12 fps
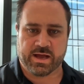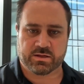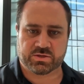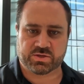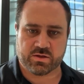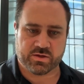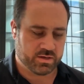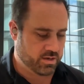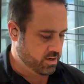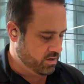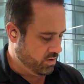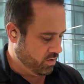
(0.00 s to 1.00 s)
and so
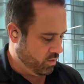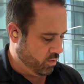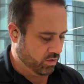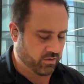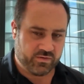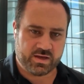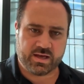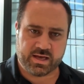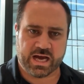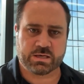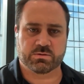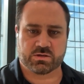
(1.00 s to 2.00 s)
that all of the
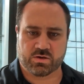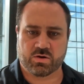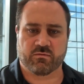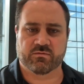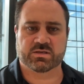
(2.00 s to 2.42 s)
engagements and